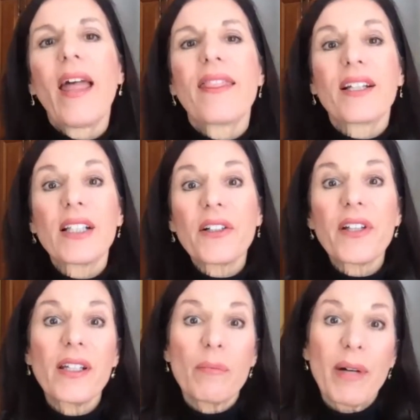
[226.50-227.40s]
The
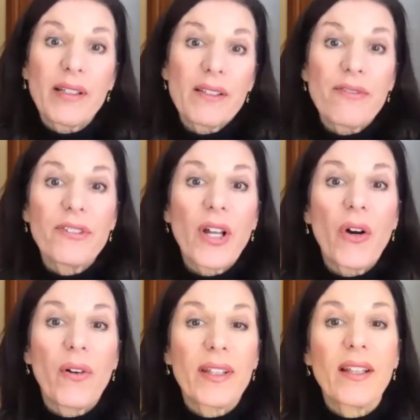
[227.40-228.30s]
clarity and abundant
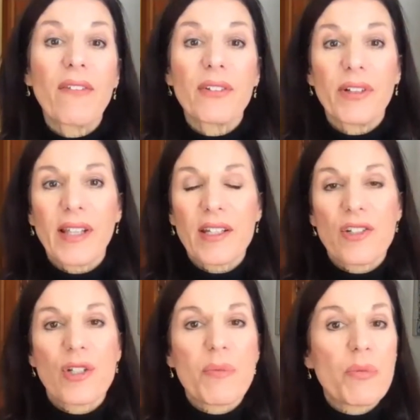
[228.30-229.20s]
flow in love and
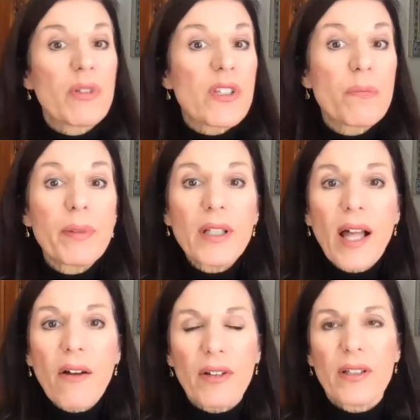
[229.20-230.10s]
relationships will spill
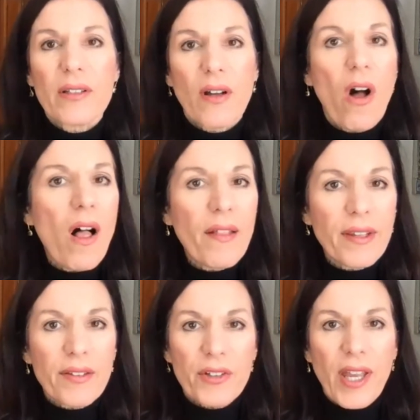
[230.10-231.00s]
out into all the
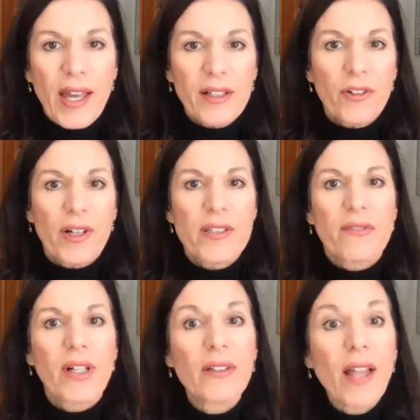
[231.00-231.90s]
other categories of
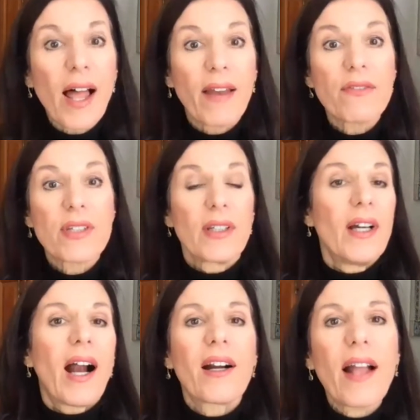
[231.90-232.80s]
our lives,
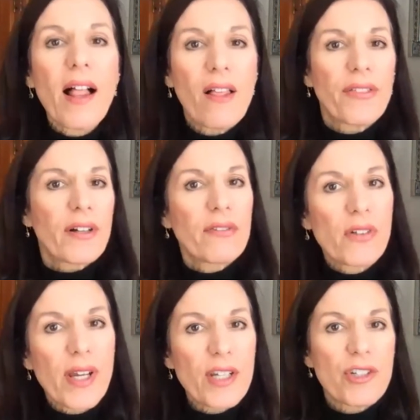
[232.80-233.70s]
our health, our
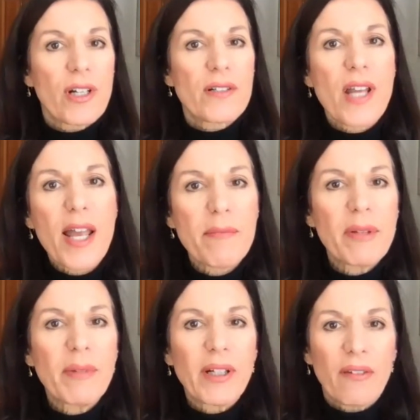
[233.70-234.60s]
vocation, our time and
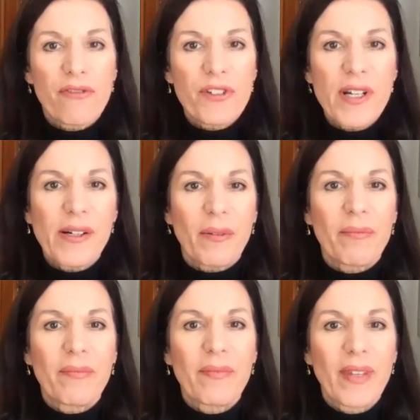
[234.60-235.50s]
money, freedom.
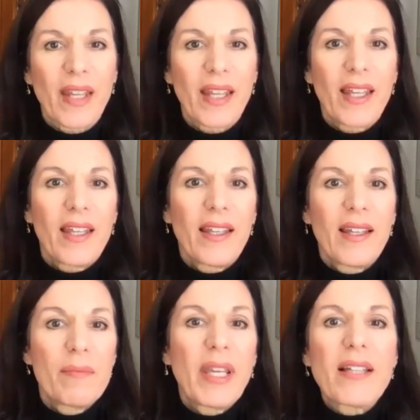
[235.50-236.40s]

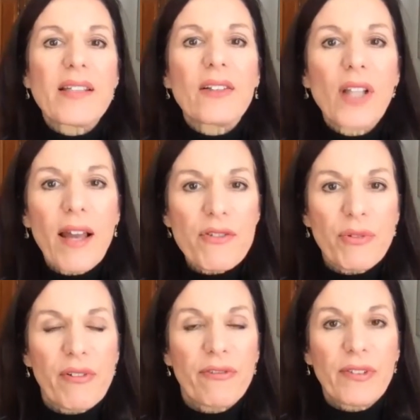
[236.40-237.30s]
Because our lives
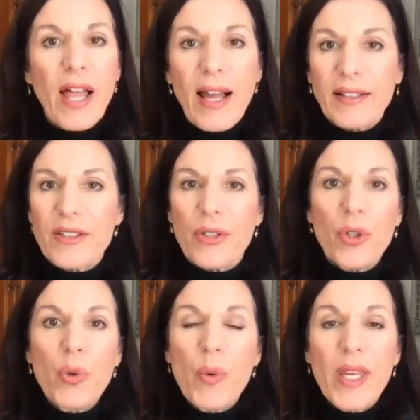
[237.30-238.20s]
reflect
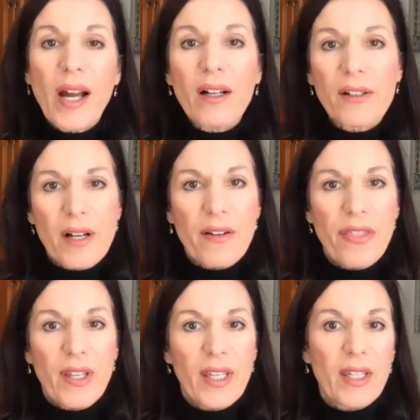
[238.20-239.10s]
who we are in our
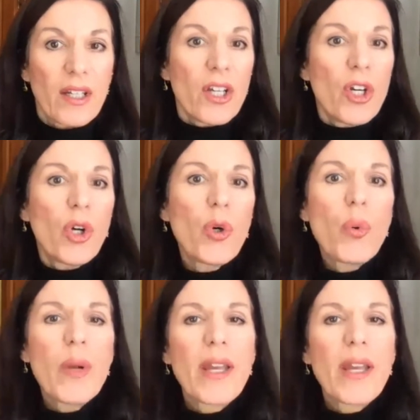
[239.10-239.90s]
thinking, who we